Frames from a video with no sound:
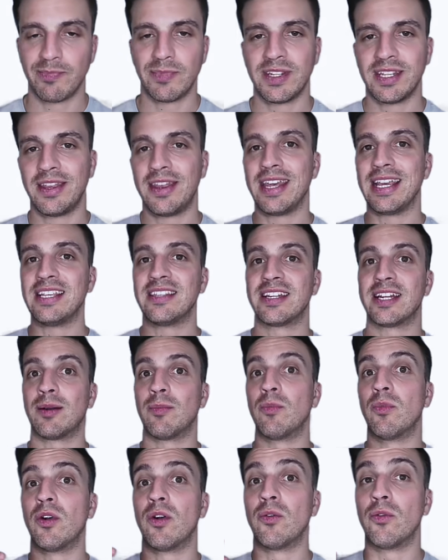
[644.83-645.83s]
things that
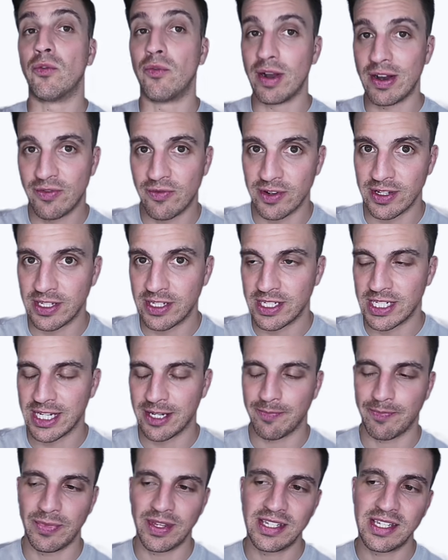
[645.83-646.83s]
I'm referencing.
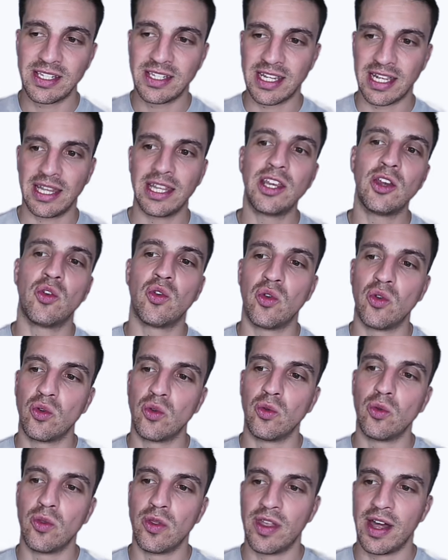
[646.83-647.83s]
This is telling
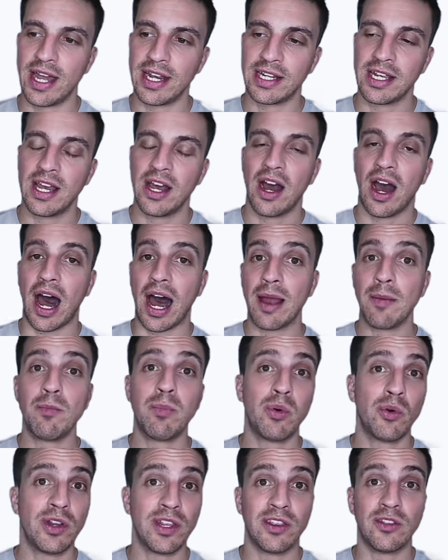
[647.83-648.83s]
Google that I'm
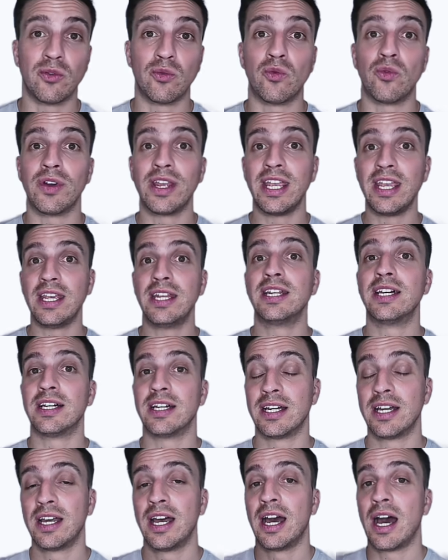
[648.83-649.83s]
putting the
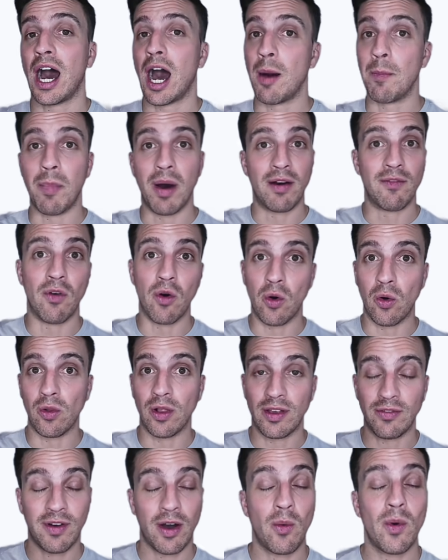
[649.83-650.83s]
reader above all.
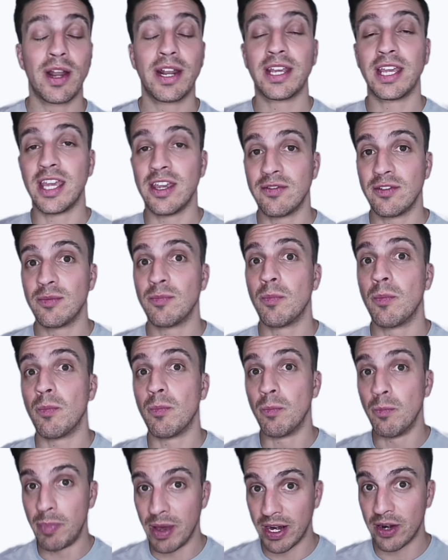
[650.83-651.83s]
If I want to give him
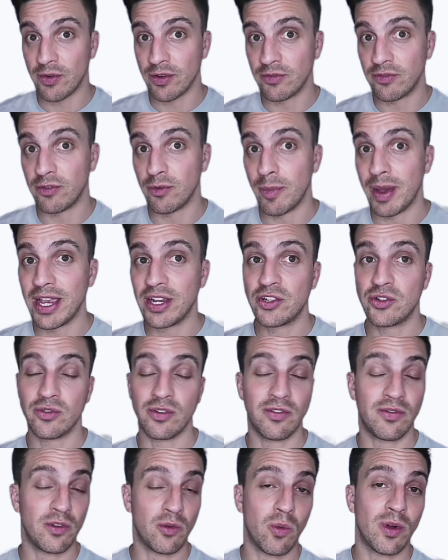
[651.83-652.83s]
better information,
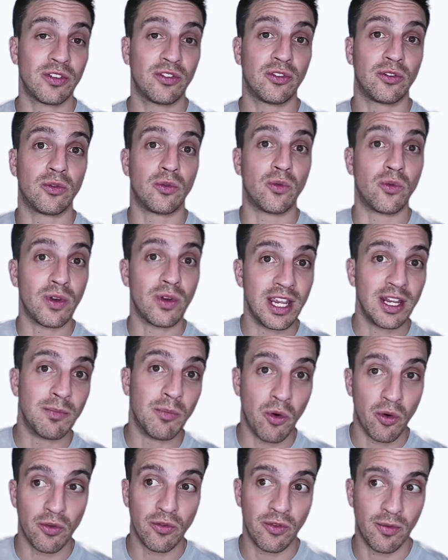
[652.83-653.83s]
if he wants to read
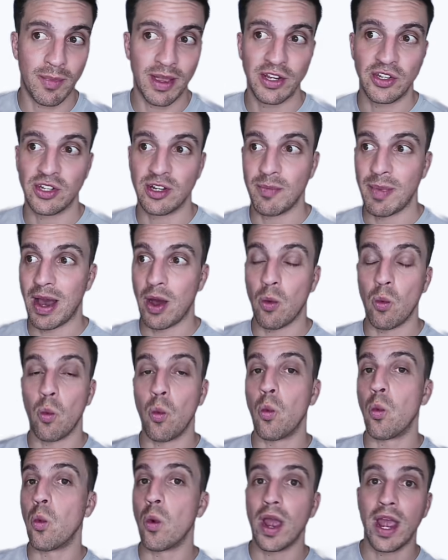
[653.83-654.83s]
more information about
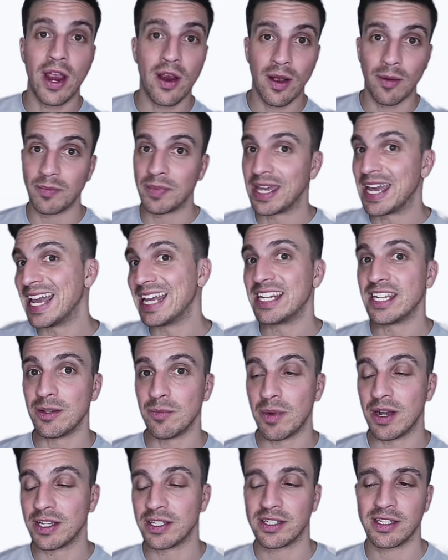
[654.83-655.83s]
where I'm getting
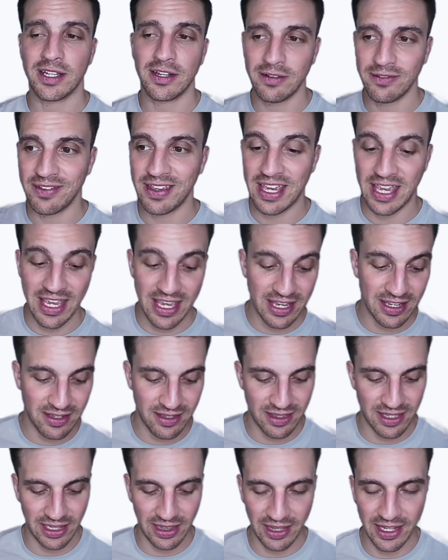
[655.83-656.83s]
my stuff, here's
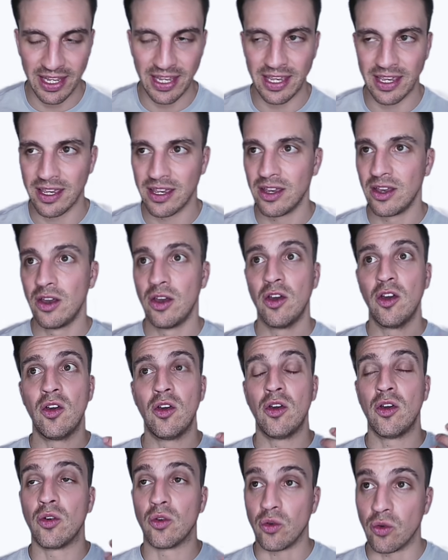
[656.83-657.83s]
the link.
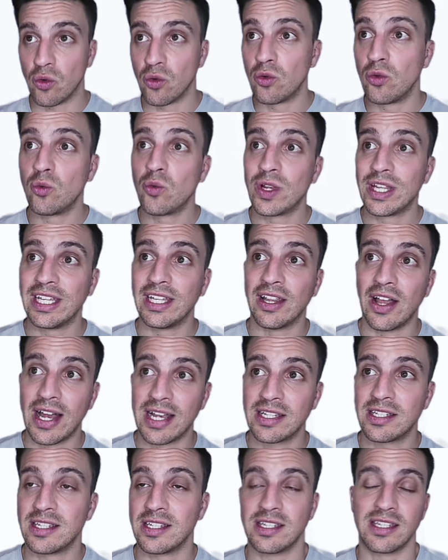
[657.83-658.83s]
Google really
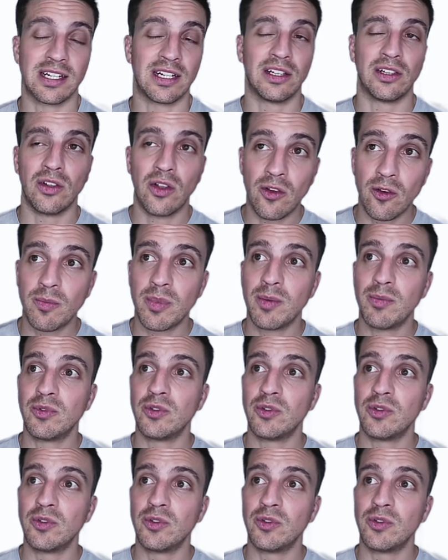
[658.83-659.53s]
likes this, and a lot of people